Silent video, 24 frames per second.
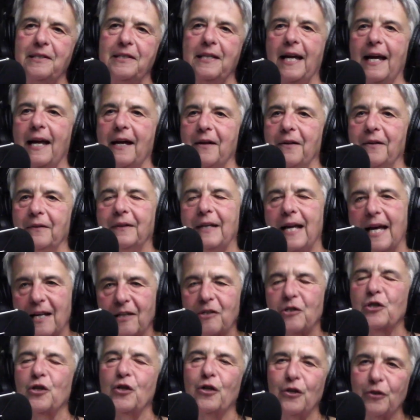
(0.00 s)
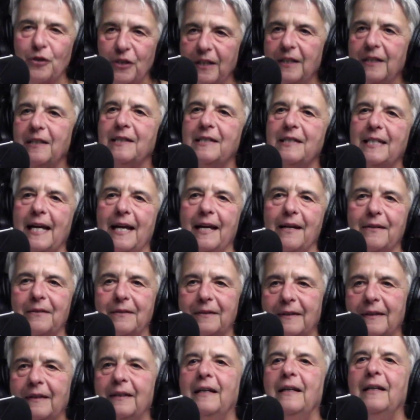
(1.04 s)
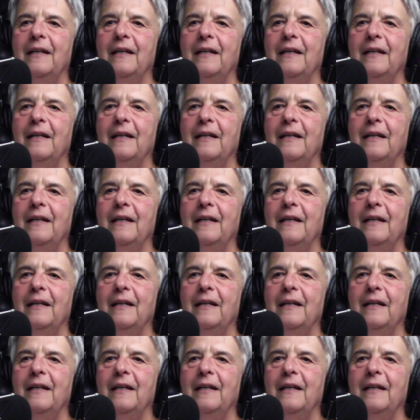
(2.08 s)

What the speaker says: town, at a church, in a town?